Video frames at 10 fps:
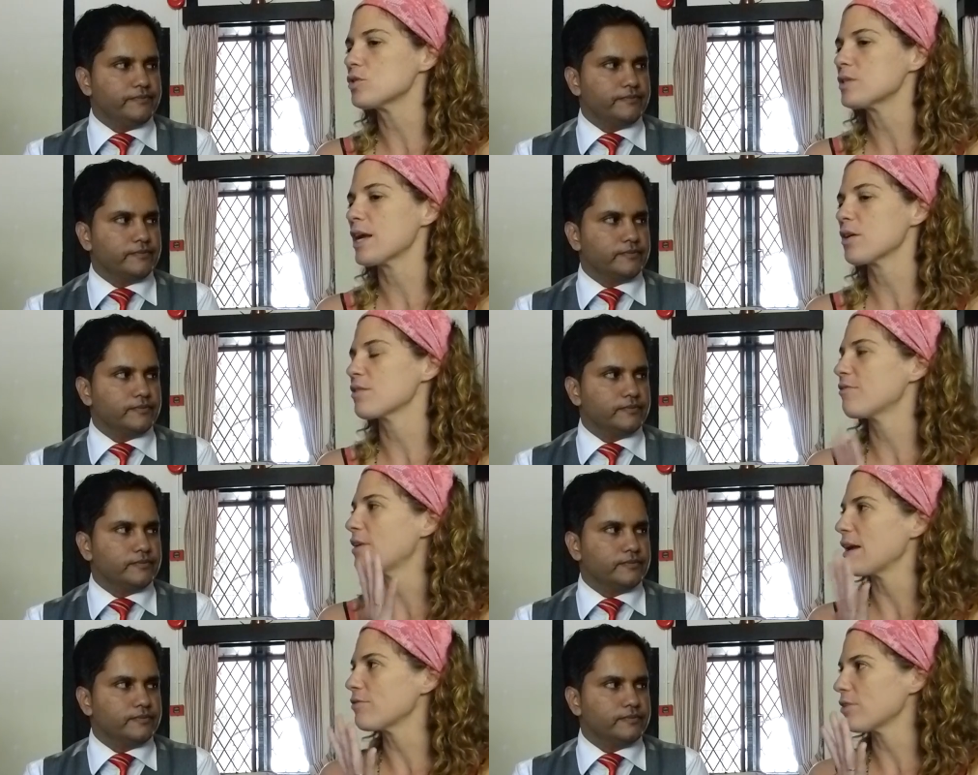Speaker 1: you say are the
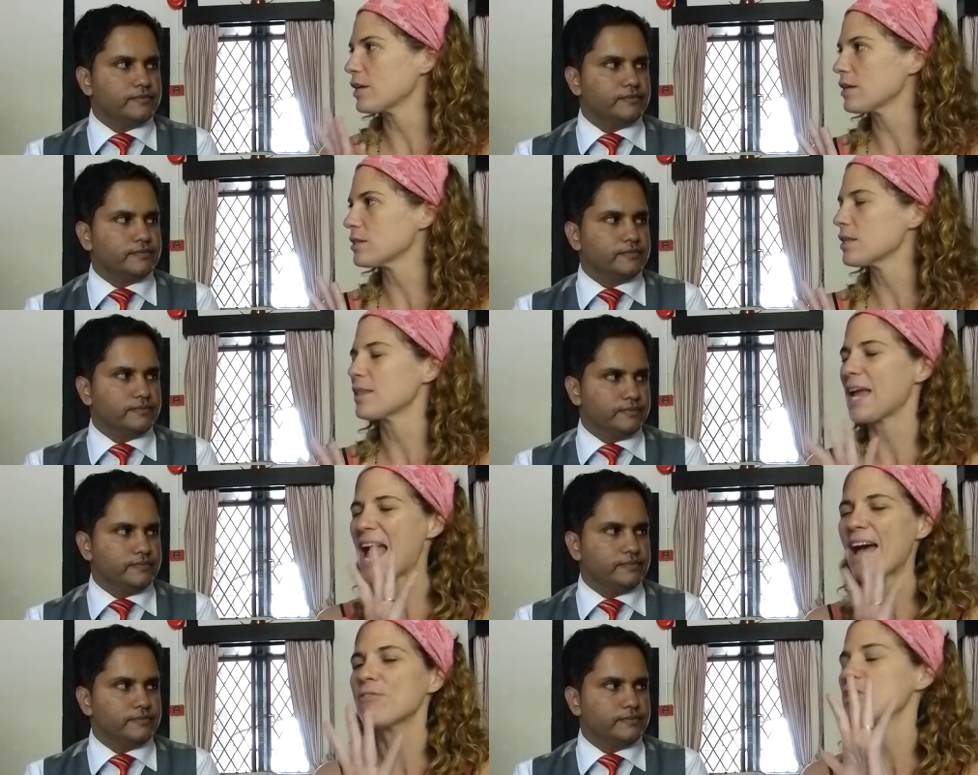five things that they mm
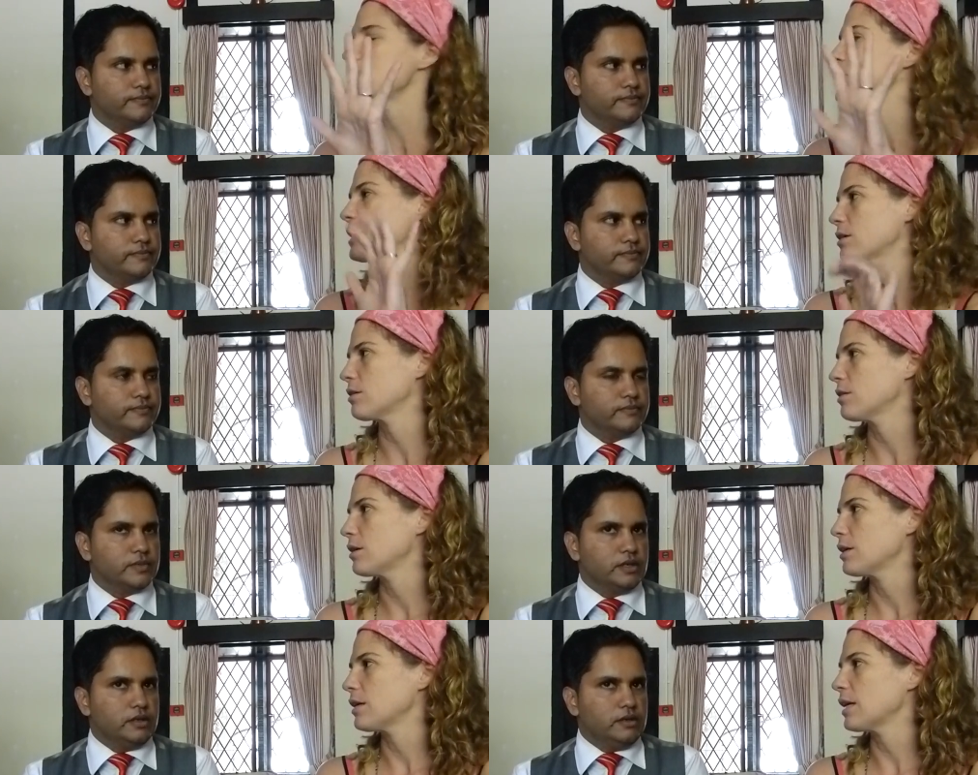-hmm. have to see
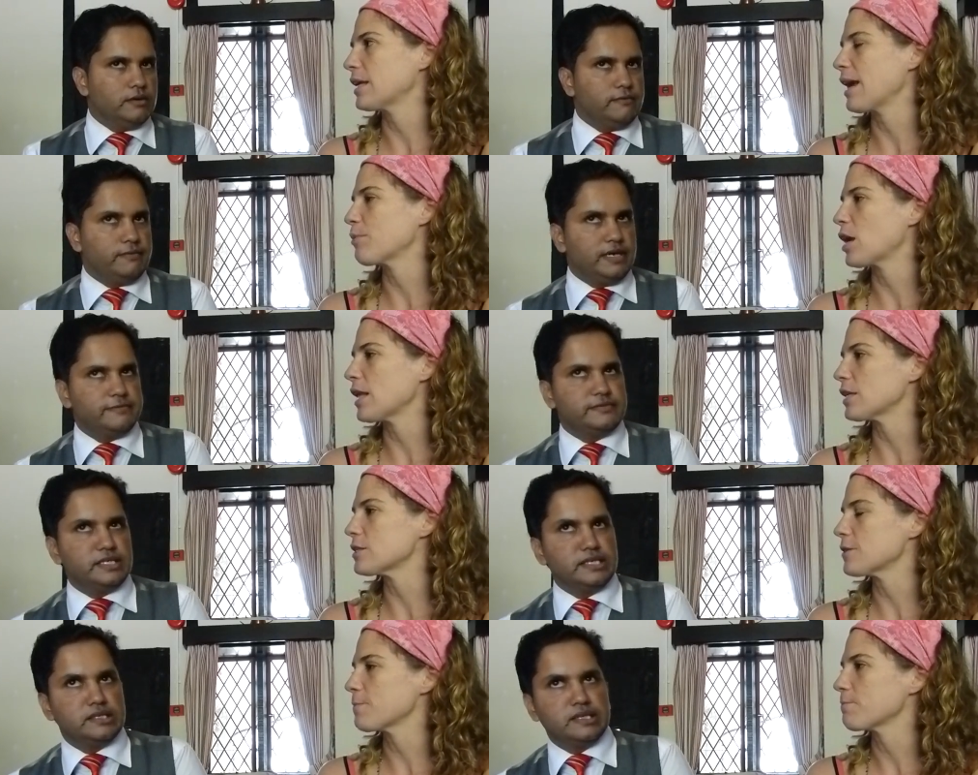in Cameron five Highlands? Five
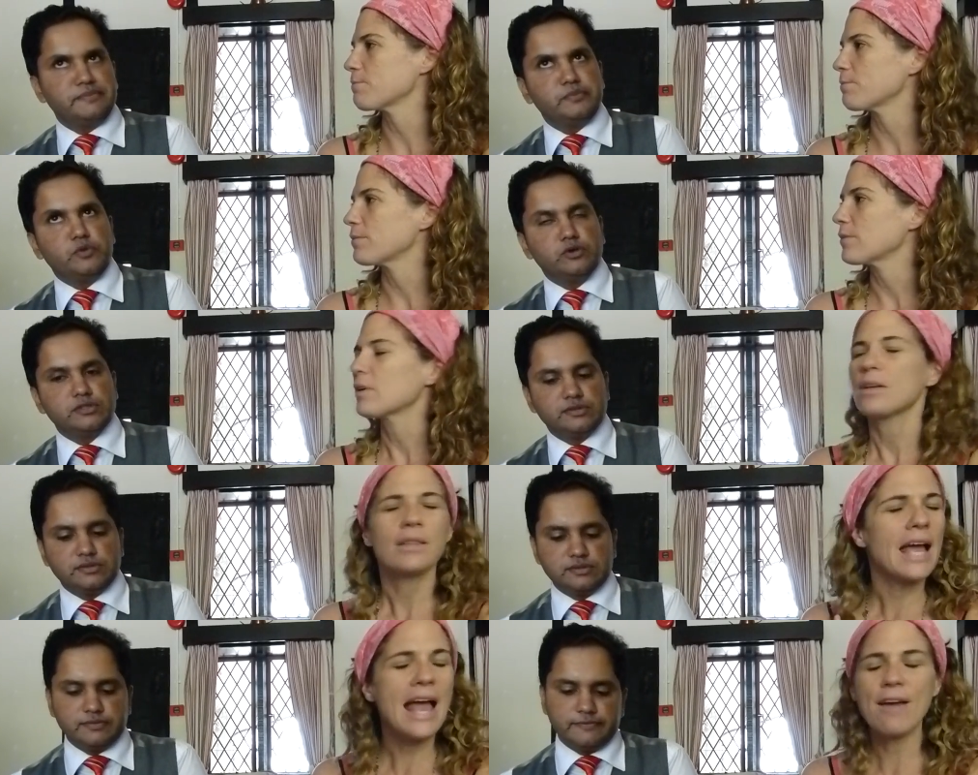
Speaker 2: things they most
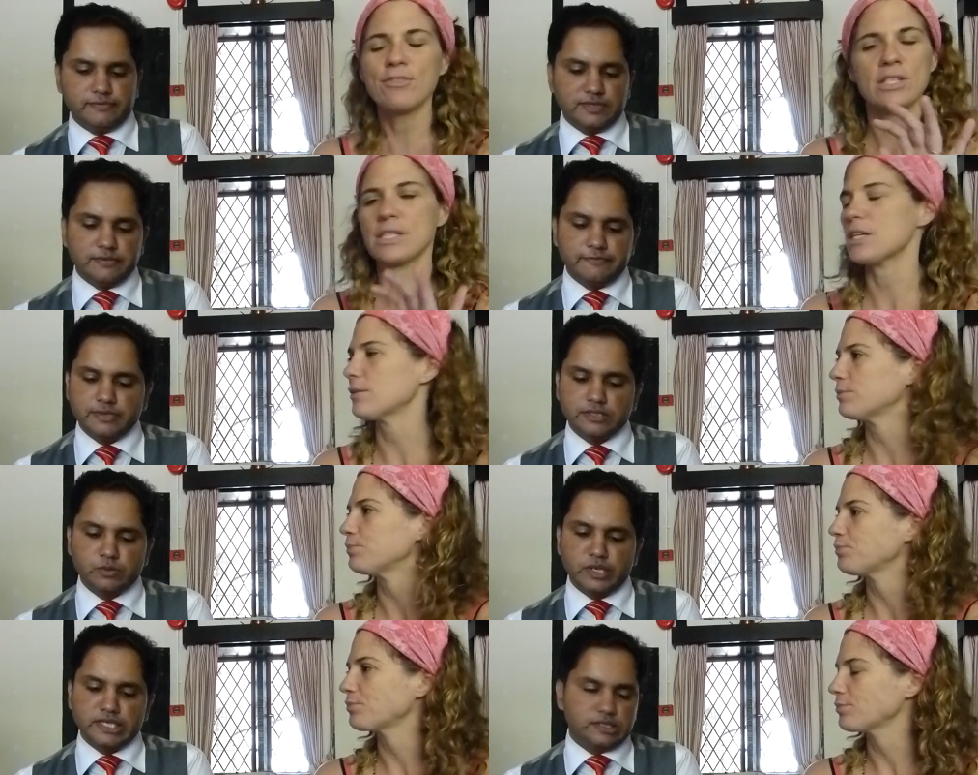they have to the see. The
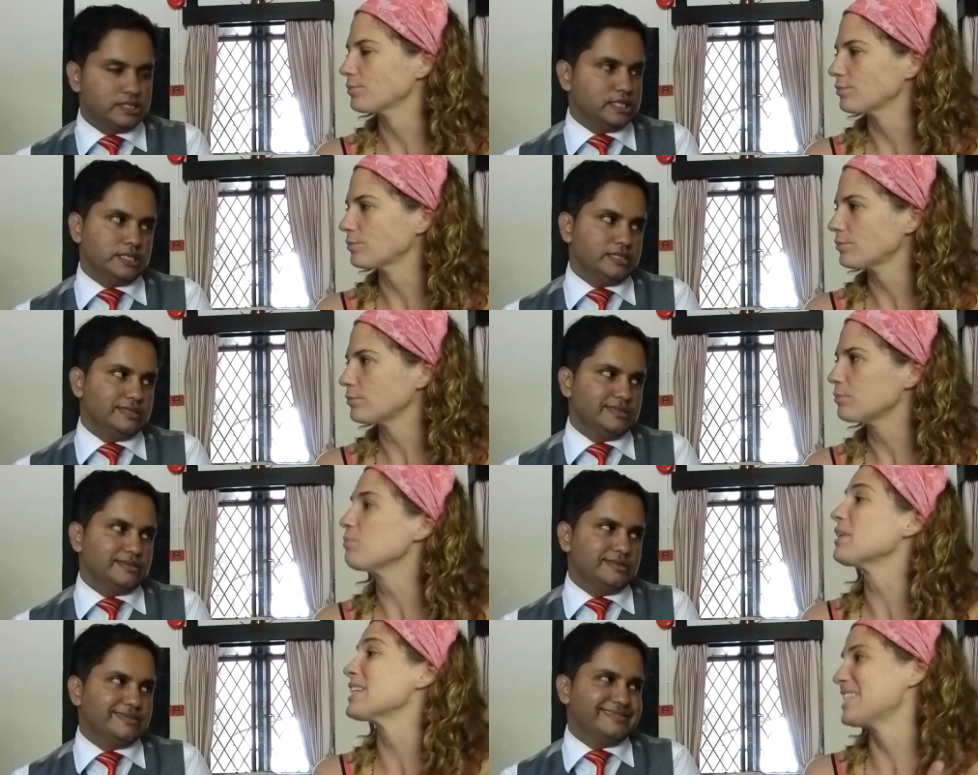first one is tea.
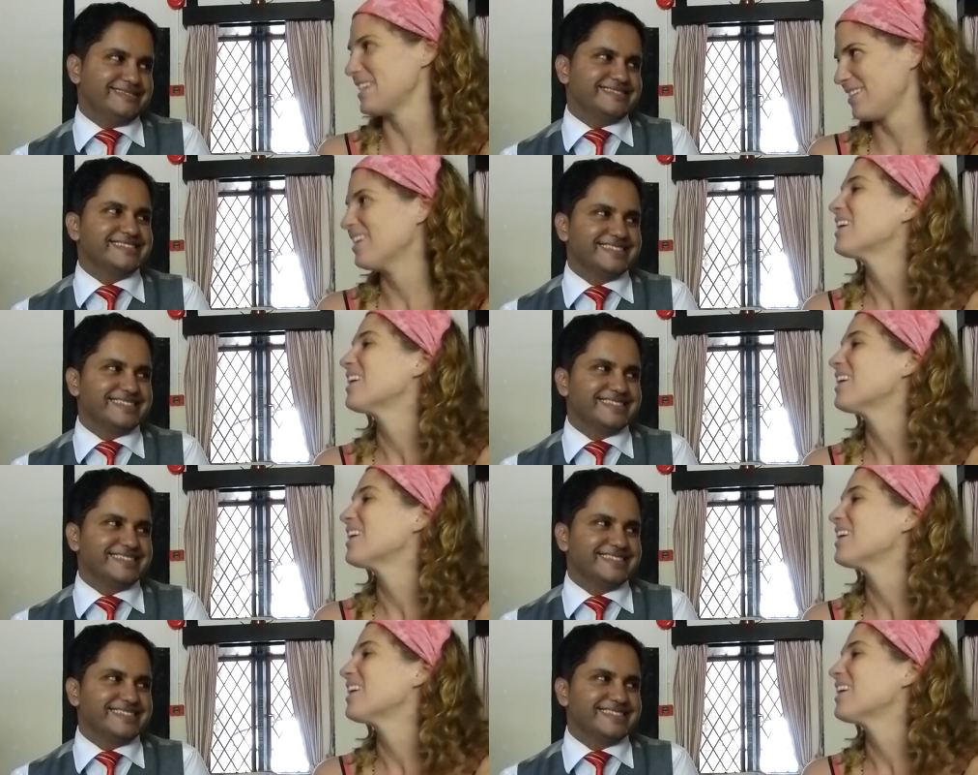Tea.